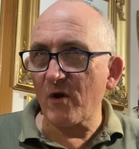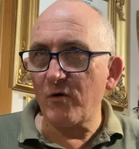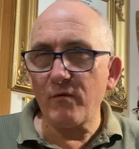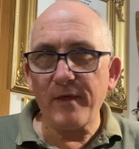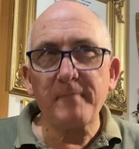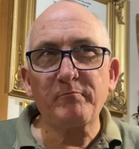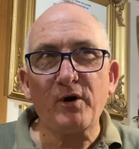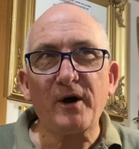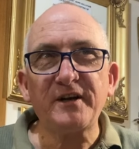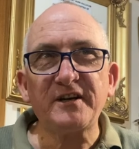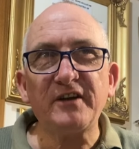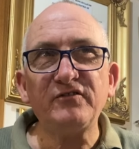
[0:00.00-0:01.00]
Well, that
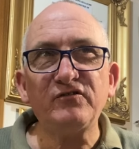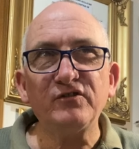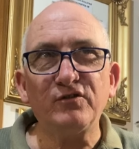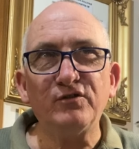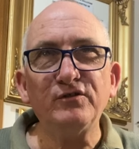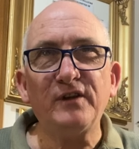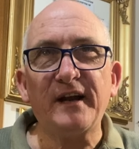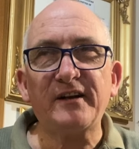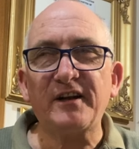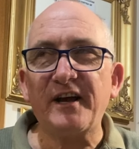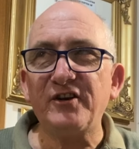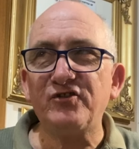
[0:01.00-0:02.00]
pie tasted good that
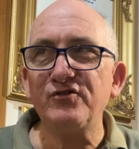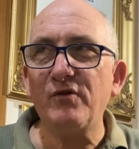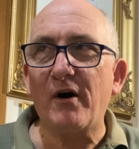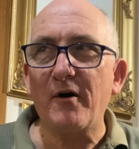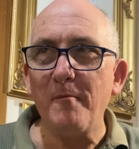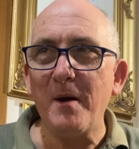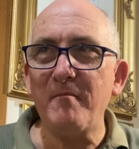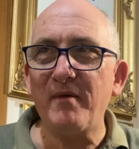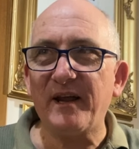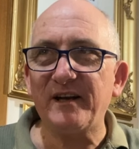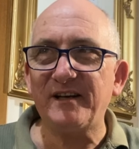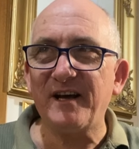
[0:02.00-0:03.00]
day too. I remember
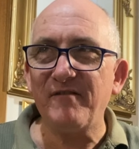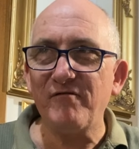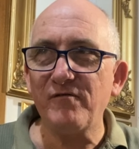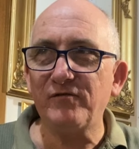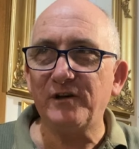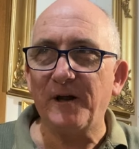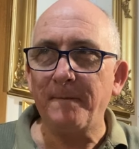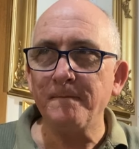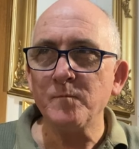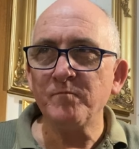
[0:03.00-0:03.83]
that day vividly.